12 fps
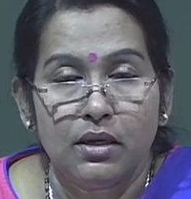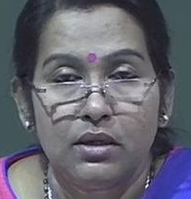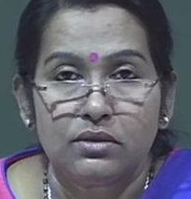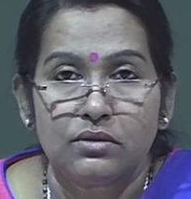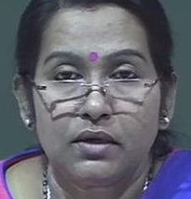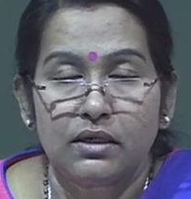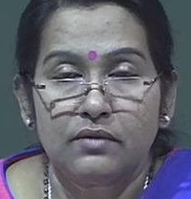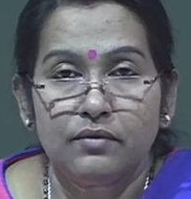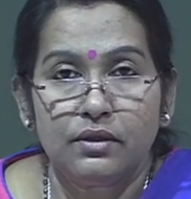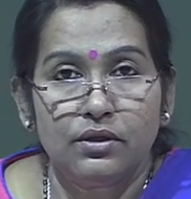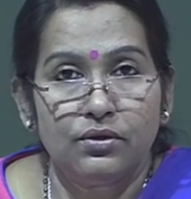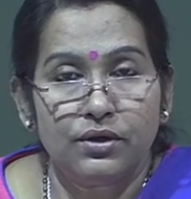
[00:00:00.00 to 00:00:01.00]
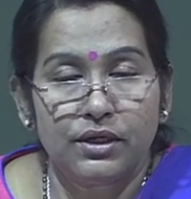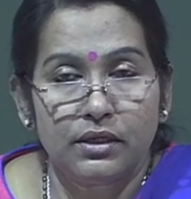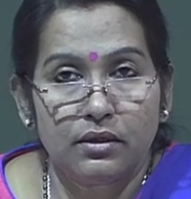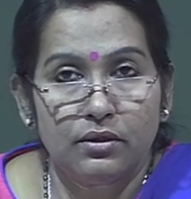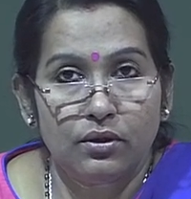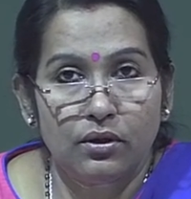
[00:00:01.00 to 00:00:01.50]
So, whatever
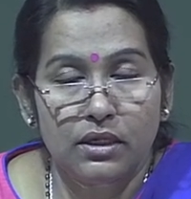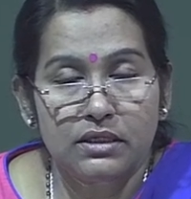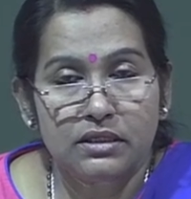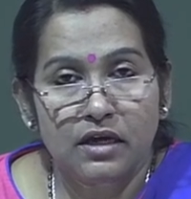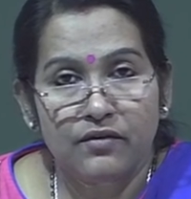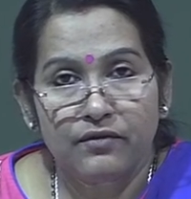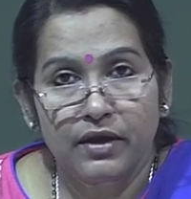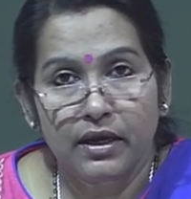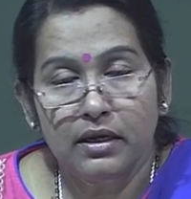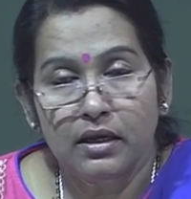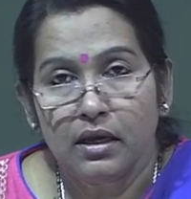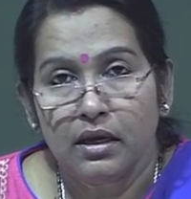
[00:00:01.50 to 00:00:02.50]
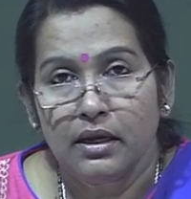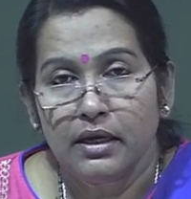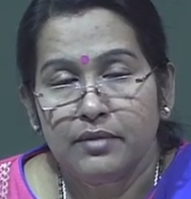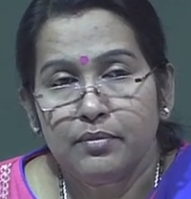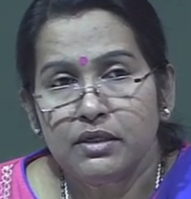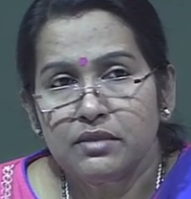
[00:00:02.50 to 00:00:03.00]
theoretical knowledge they have gained,
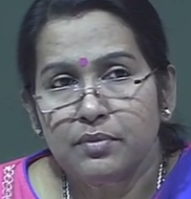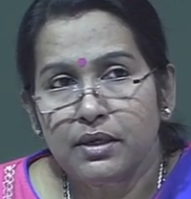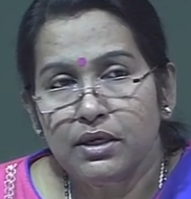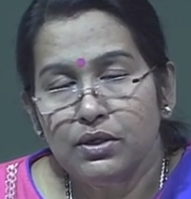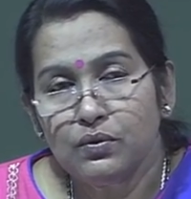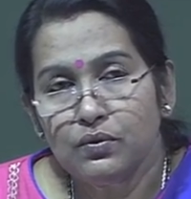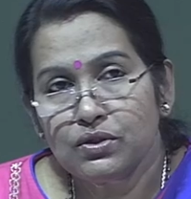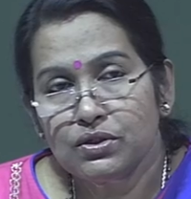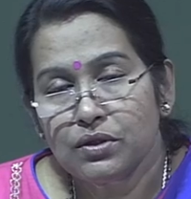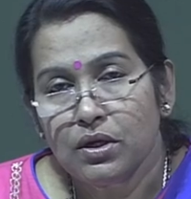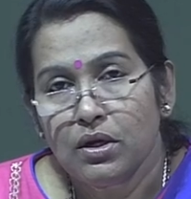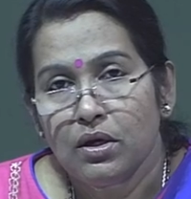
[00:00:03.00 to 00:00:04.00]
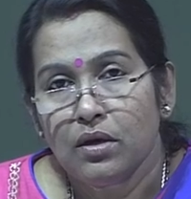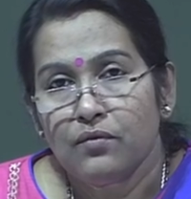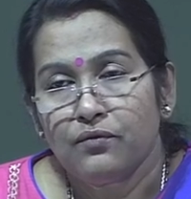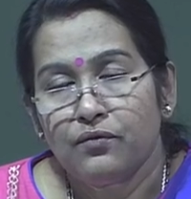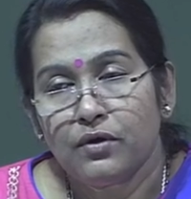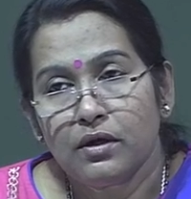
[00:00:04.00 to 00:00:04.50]
it must be used
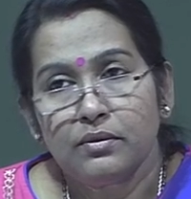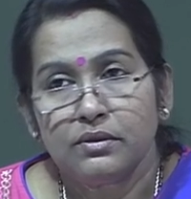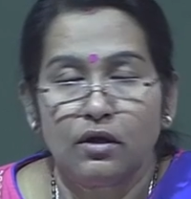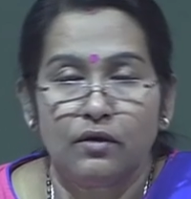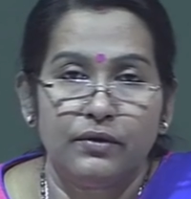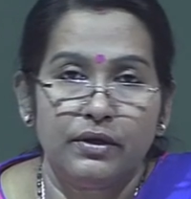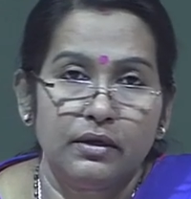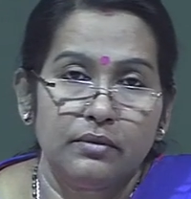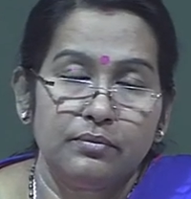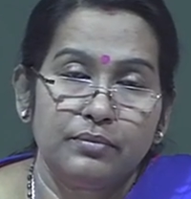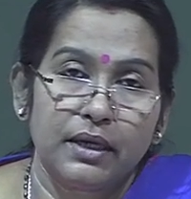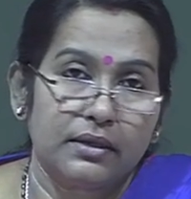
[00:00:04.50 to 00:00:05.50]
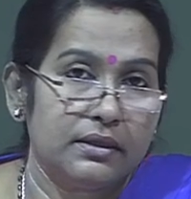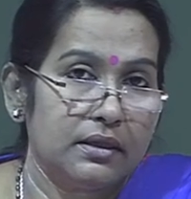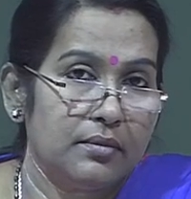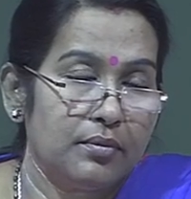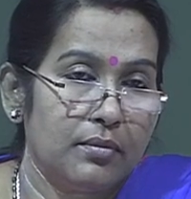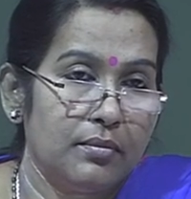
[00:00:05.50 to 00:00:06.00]
for solving
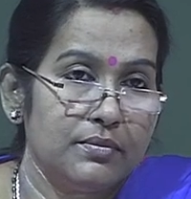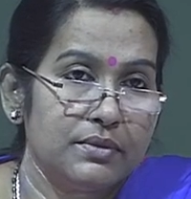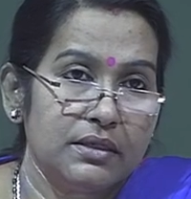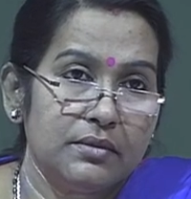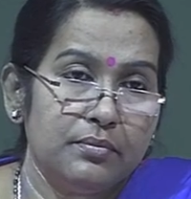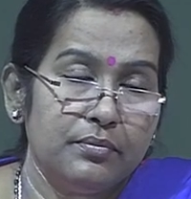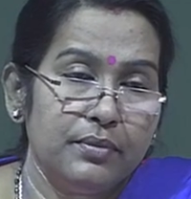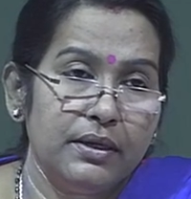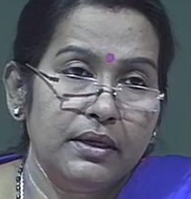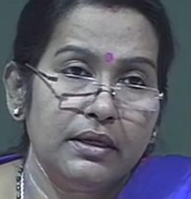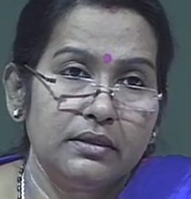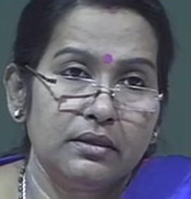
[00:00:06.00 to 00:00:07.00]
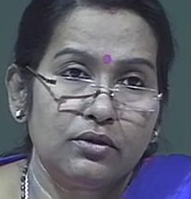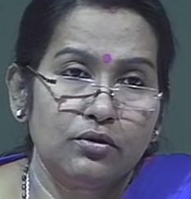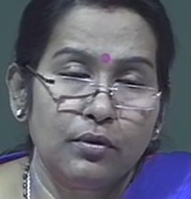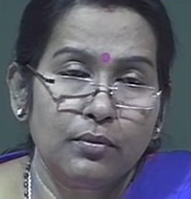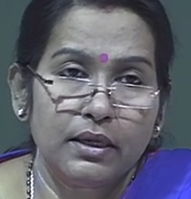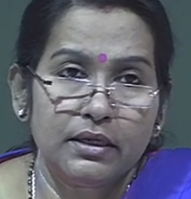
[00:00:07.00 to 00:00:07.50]
practical problems, be it
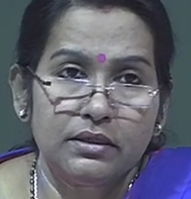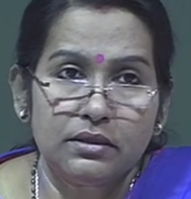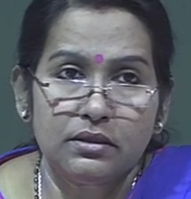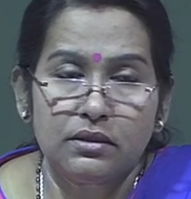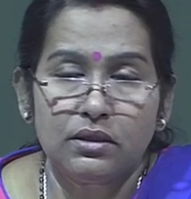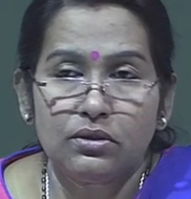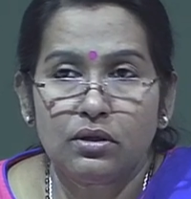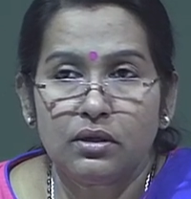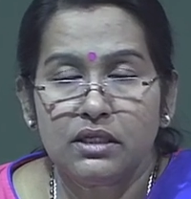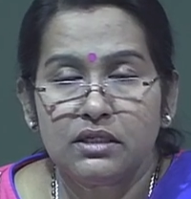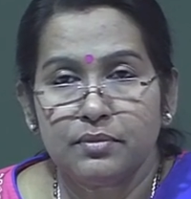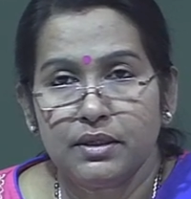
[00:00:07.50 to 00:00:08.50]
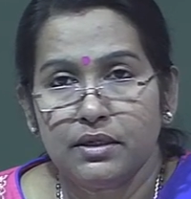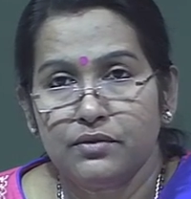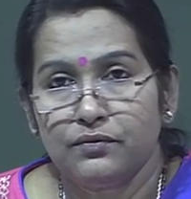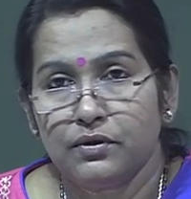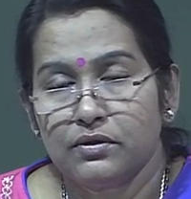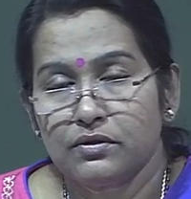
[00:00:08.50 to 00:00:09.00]
automobile engineering knowledge, be it
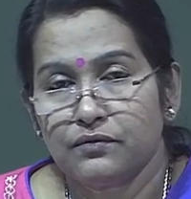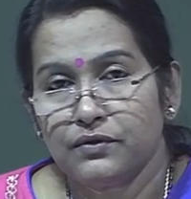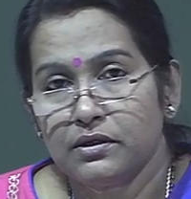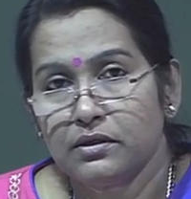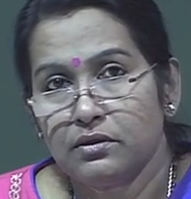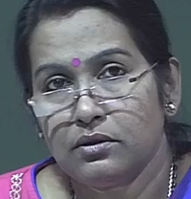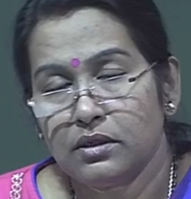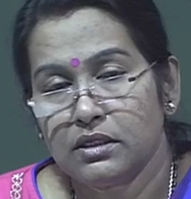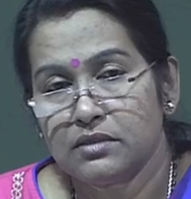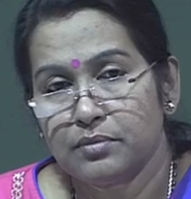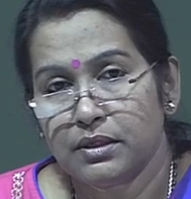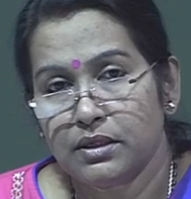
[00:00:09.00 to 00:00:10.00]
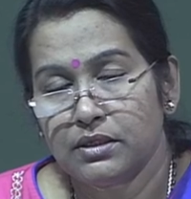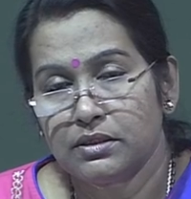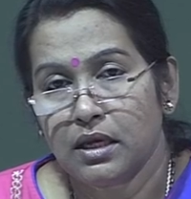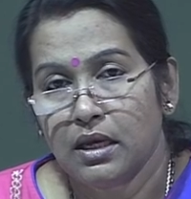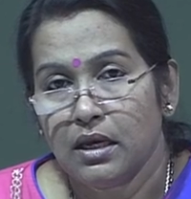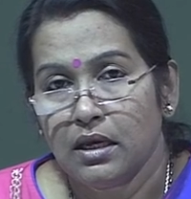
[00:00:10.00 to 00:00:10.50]
philosophical knowledge, be it
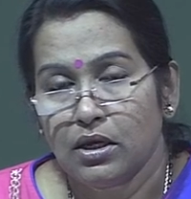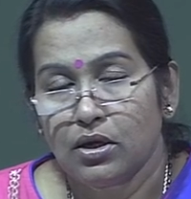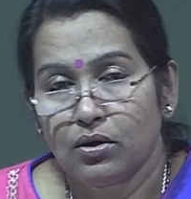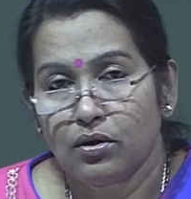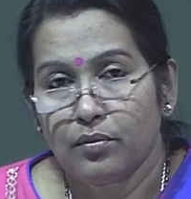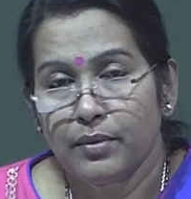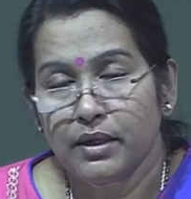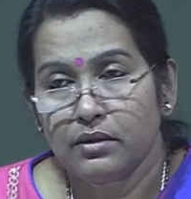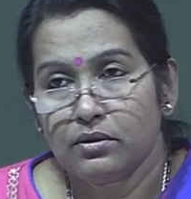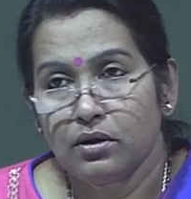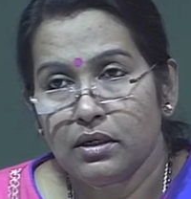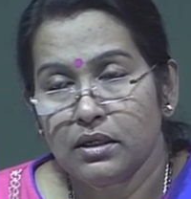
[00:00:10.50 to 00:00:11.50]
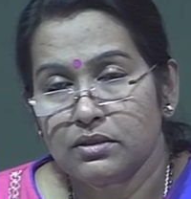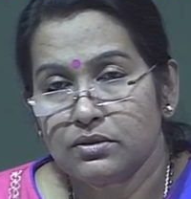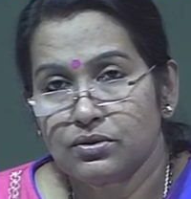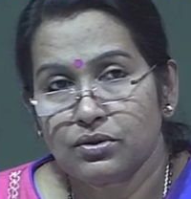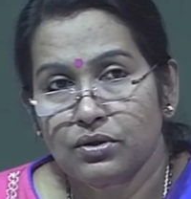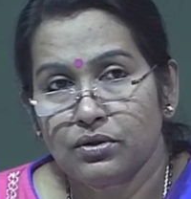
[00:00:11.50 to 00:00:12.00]
economic knowledge,
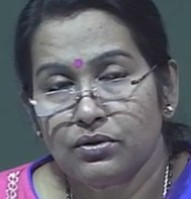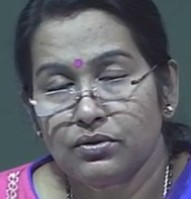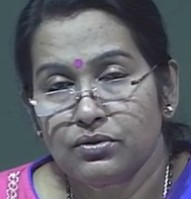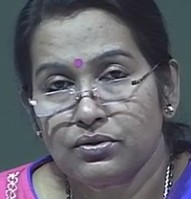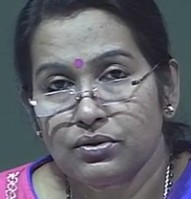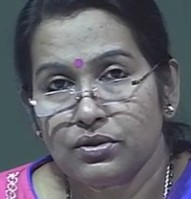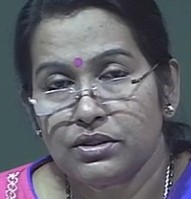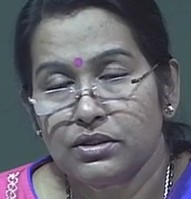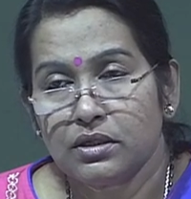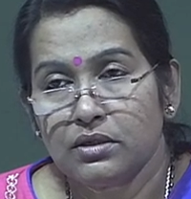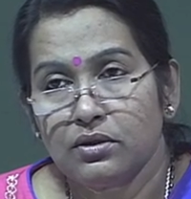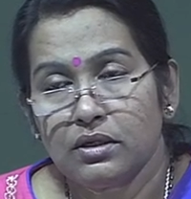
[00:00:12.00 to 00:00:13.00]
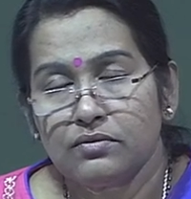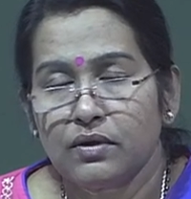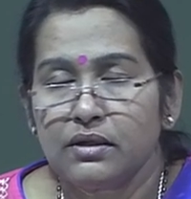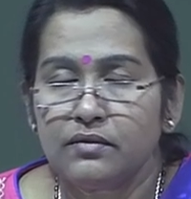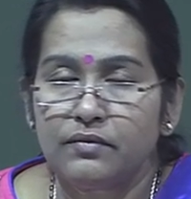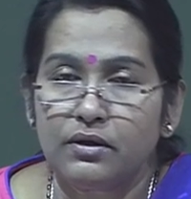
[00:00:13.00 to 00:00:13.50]
sociological knowledge,
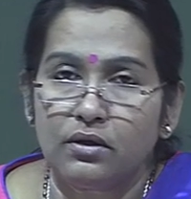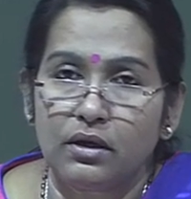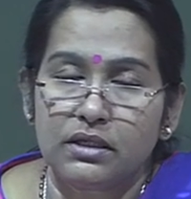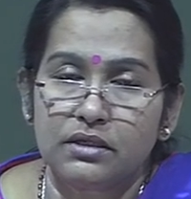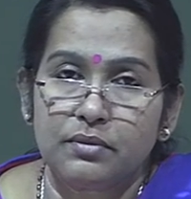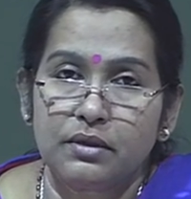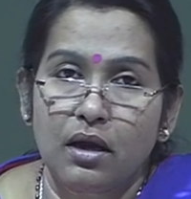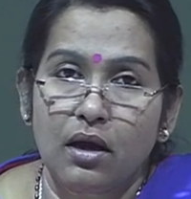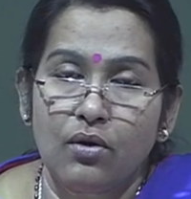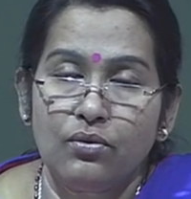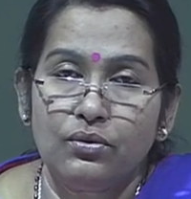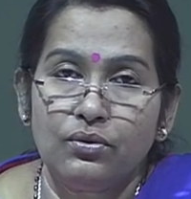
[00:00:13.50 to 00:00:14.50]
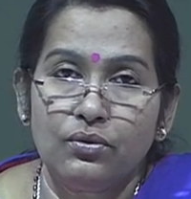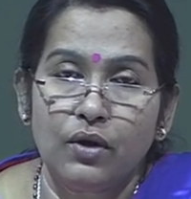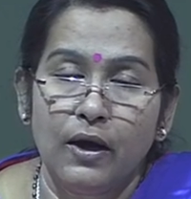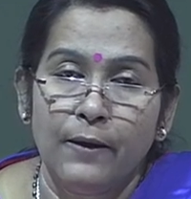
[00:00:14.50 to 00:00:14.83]
whatever knowledge, but how to